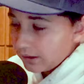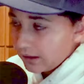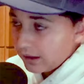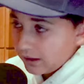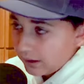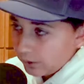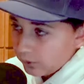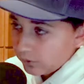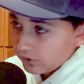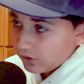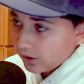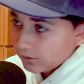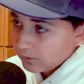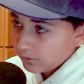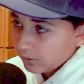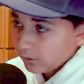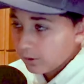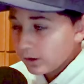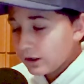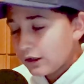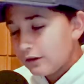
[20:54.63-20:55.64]
in Houston
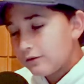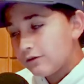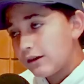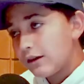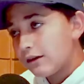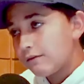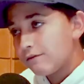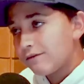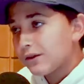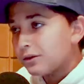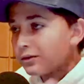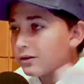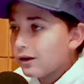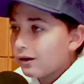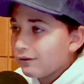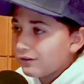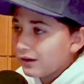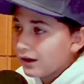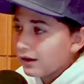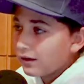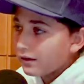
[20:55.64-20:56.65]
or even in
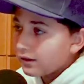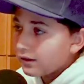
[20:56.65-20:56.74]
Philadelphia.